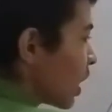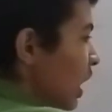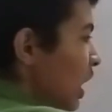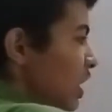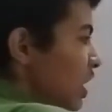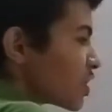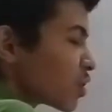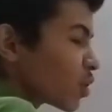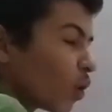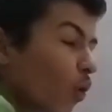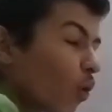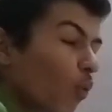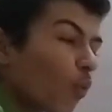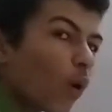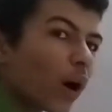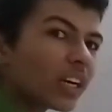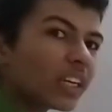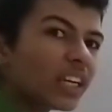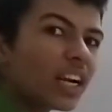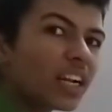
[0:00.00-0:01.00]
So
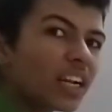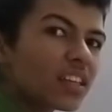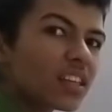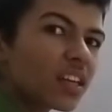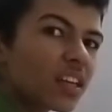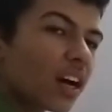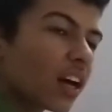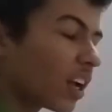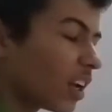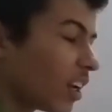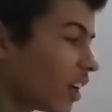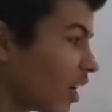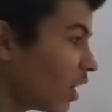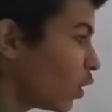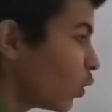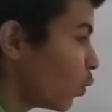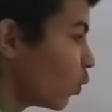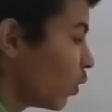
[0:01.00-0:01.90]
what does a runner do?